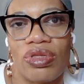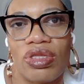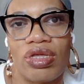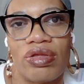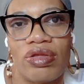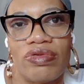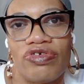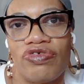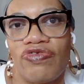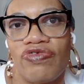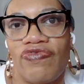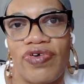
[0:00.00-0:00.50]

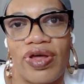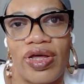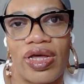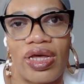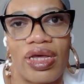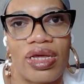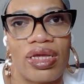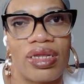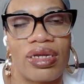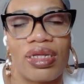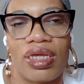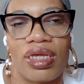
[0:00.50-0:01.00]
you'll do
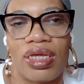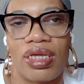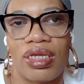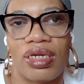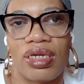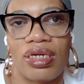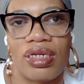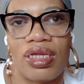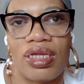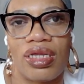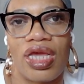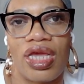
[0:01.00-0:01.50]
fine
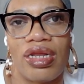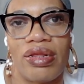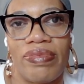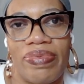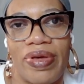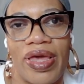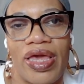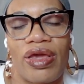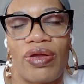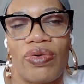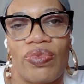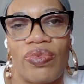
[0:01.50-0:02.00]
in in the
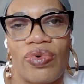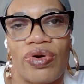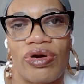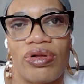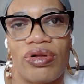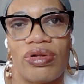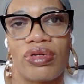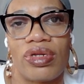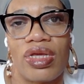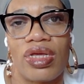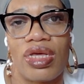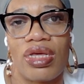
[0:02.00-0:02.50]
bacon
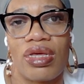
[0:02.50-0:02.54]
world.